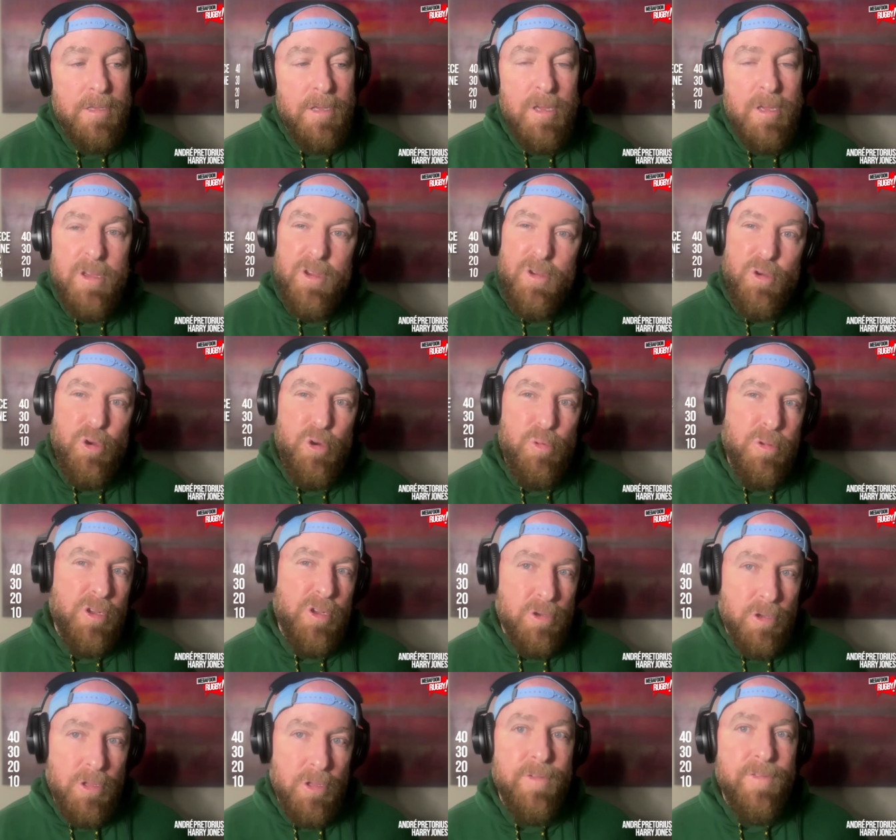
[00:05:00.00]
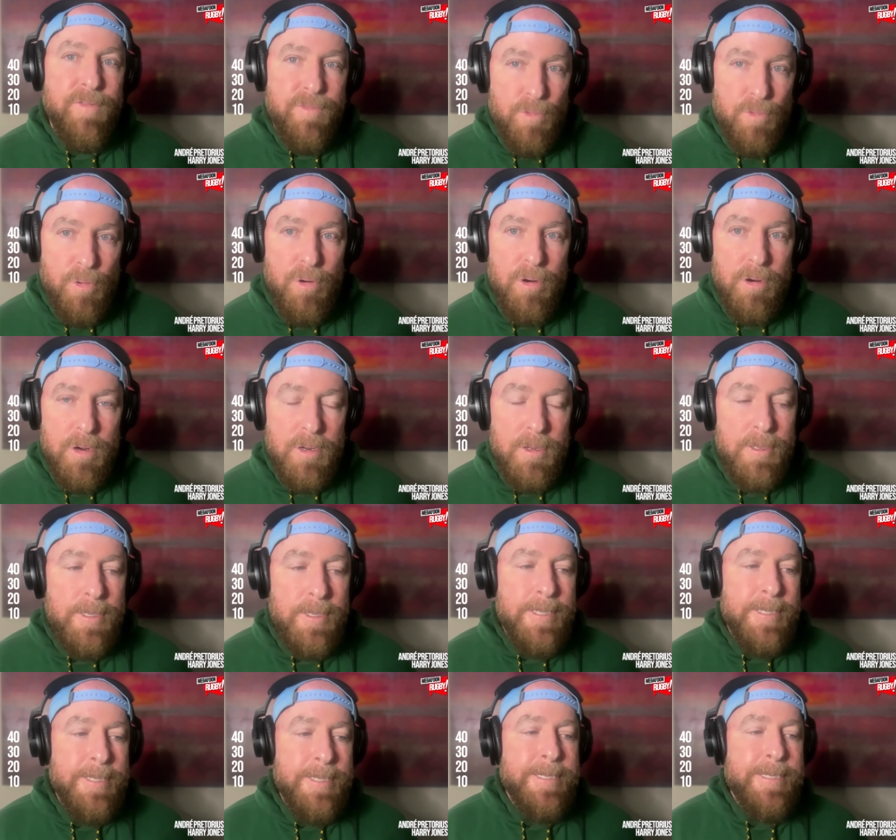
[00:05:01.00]
who we'll call the 4,
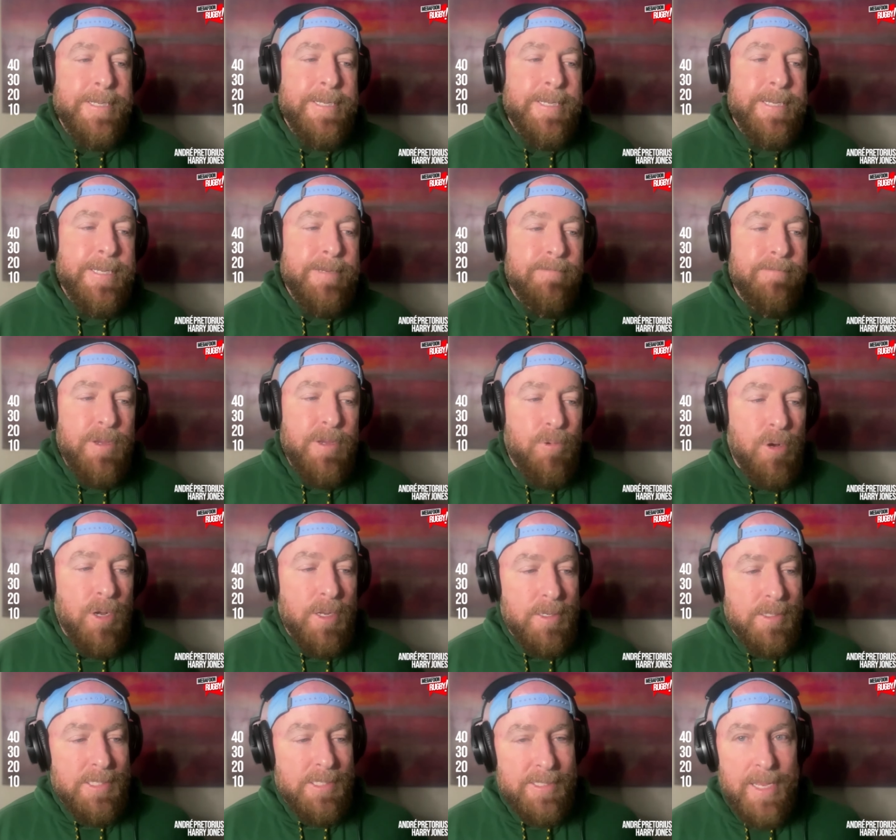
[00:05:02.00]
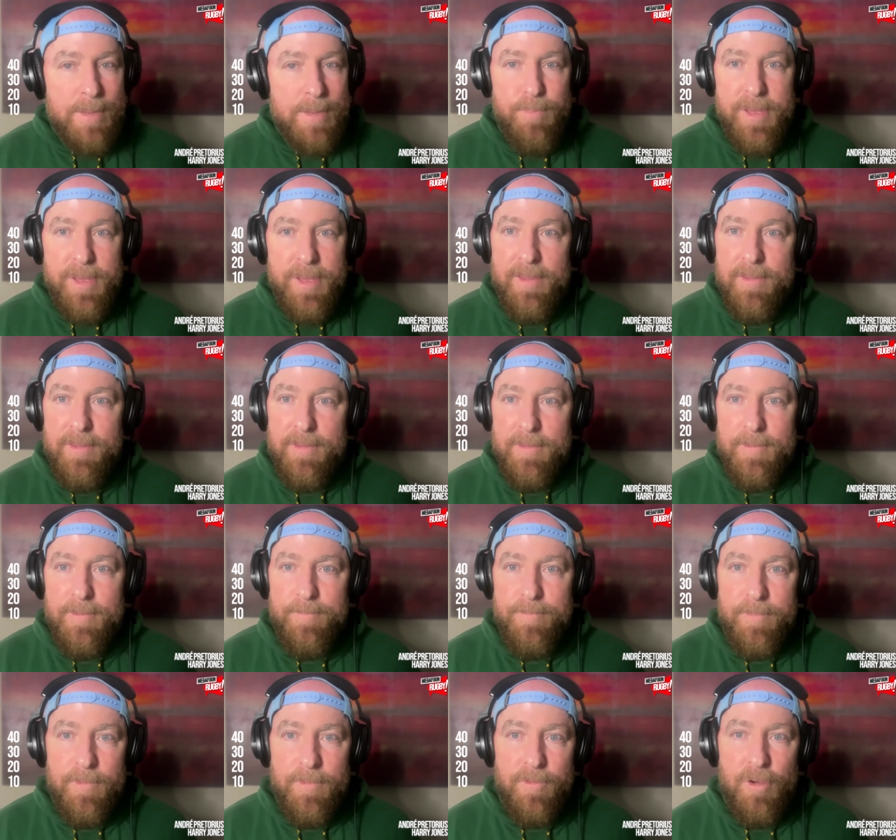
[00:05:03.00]
we want set piece
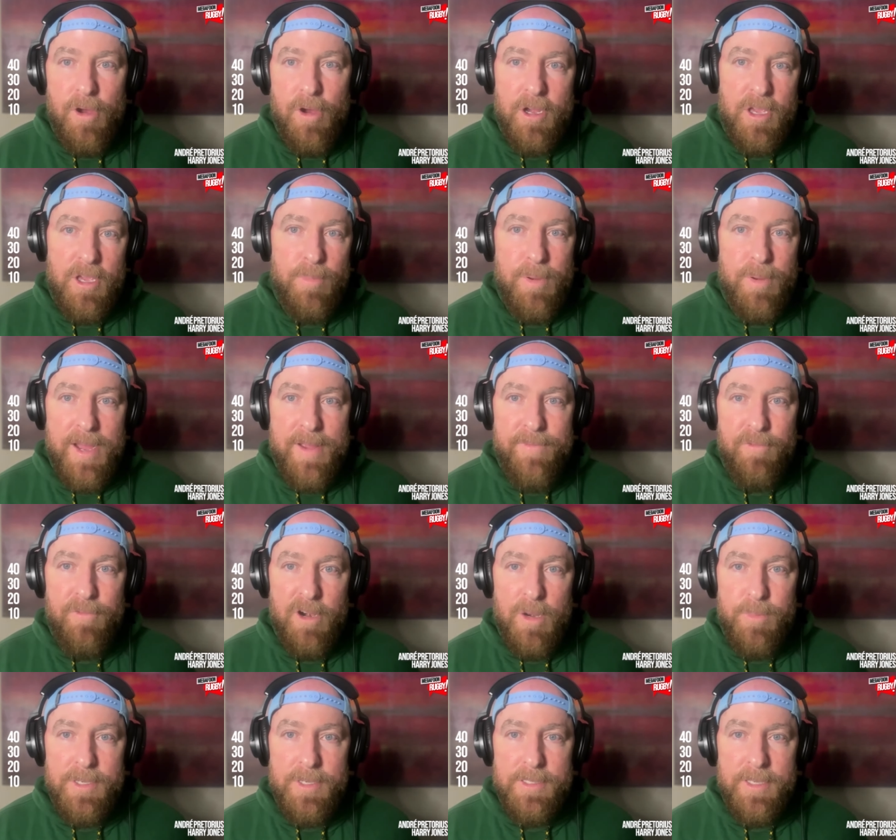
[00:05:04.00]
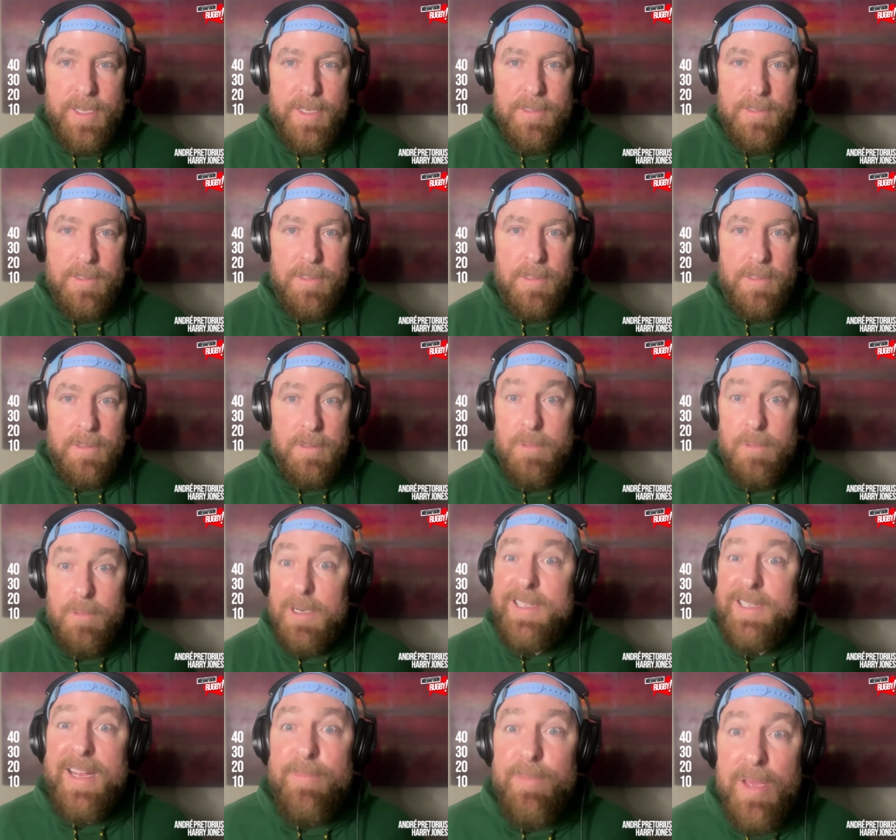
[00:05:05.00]
to occupy 40%. What does
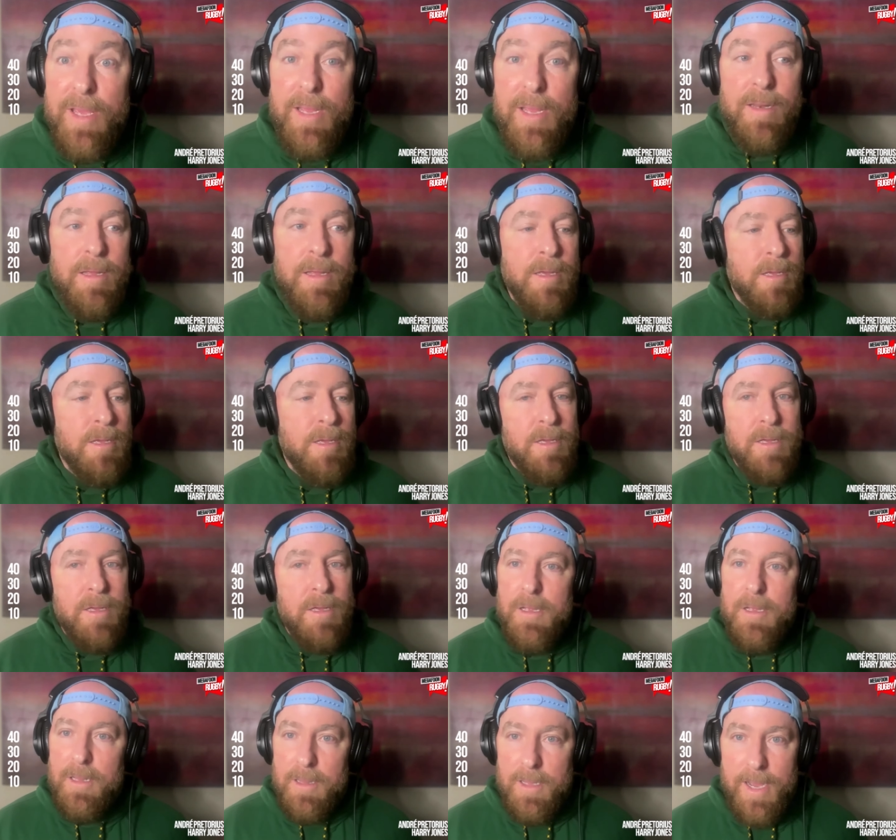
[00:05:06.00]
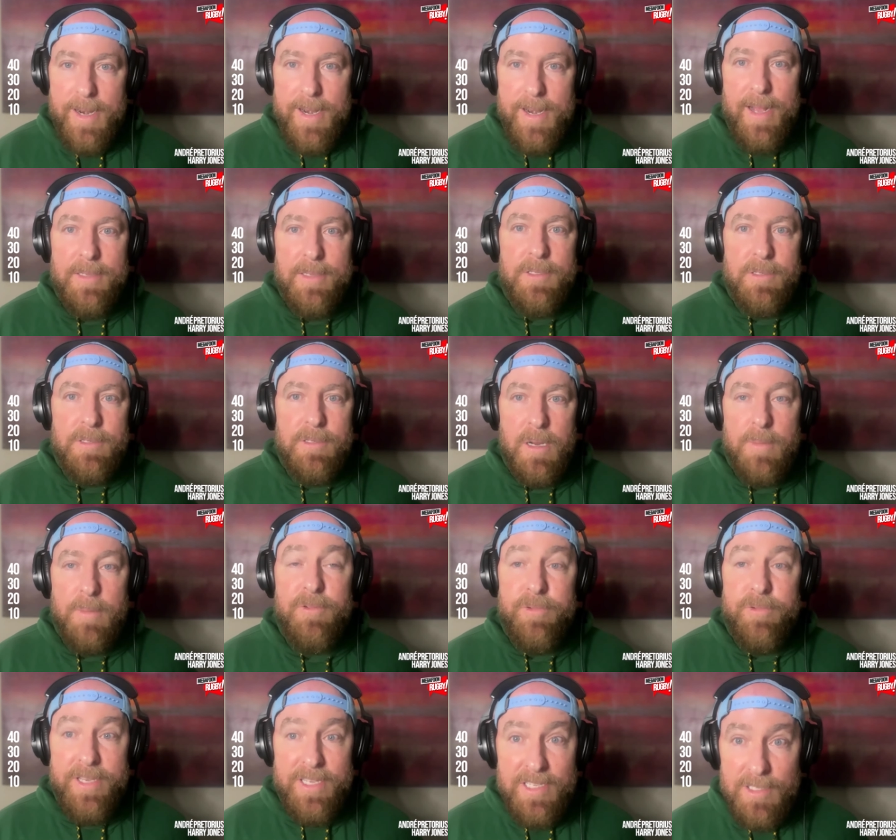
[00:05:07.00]
that mean? line out, scrums,
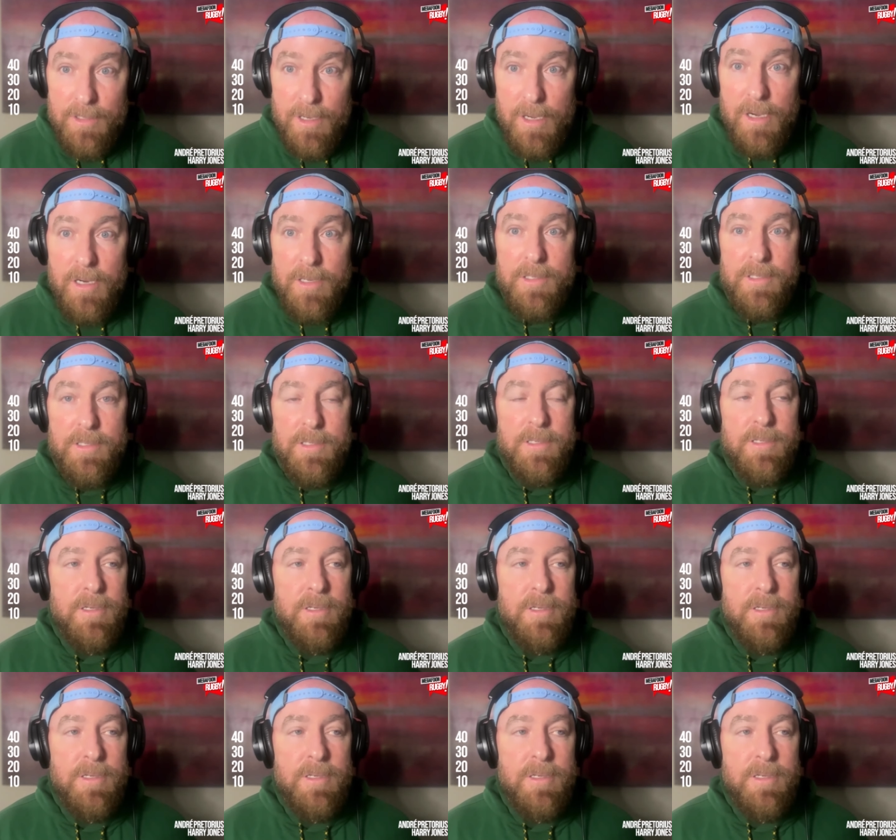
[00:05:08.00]
restarts,